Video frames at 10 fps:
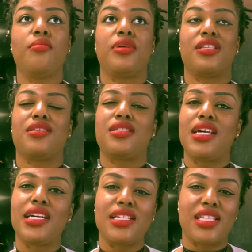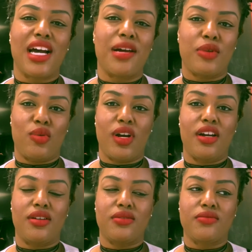But the second time
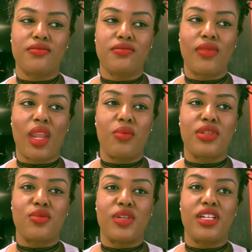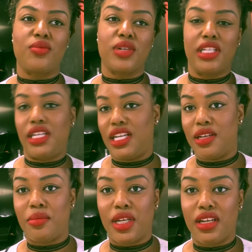around was when it really
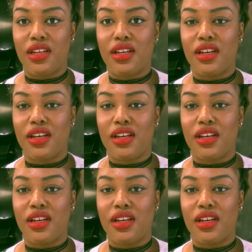hit me.